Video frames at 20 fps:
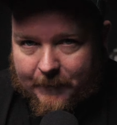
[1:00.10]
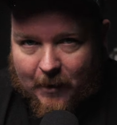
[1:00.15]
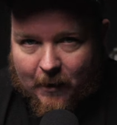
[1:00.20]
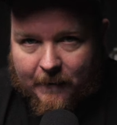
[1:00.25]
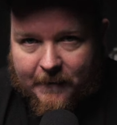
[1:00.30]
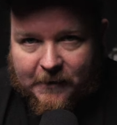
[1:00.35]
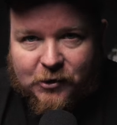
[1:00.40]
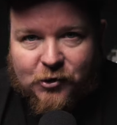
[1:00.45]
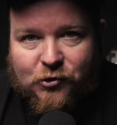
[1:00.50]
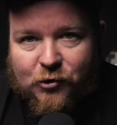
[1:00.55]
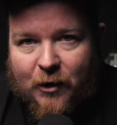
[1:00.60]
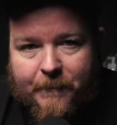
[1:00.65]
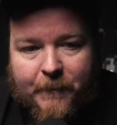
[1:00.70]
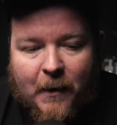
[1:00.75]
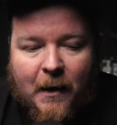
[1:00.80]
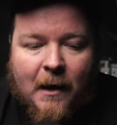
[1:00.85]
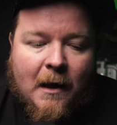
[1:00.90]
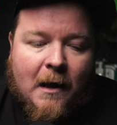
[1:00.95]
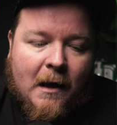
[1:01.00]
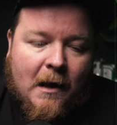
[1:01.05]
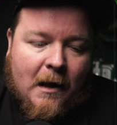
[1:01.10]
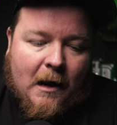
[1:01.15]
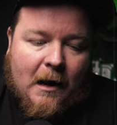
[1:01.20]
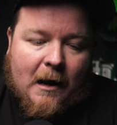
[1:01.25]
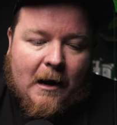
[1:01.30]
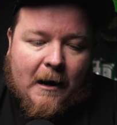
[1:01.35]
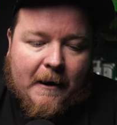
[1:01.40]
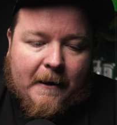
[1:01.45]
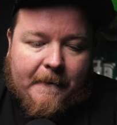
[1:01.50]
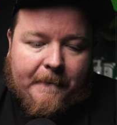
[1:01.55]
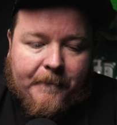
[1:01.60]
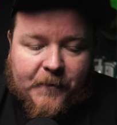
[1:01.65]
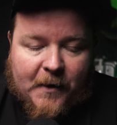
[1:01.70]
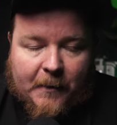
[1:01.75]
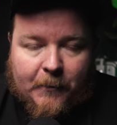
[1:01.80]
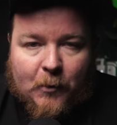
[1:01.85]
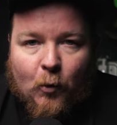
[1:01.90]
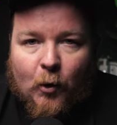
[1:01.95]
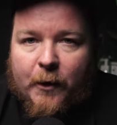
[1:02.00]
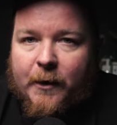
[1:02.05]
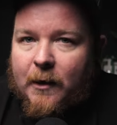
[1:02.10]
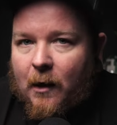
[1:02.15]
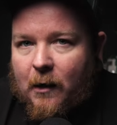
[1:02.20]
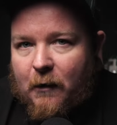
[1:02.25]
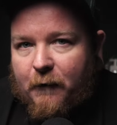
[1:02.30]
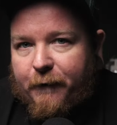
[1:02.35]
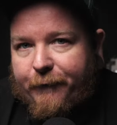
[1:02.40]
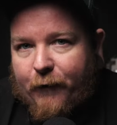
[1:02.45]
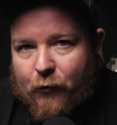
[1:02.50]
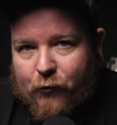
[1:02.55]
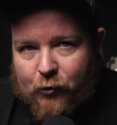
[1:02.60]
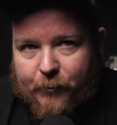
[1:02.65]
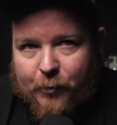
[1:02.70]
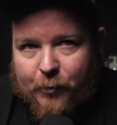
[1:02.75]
me on this trip. I've been working on a photo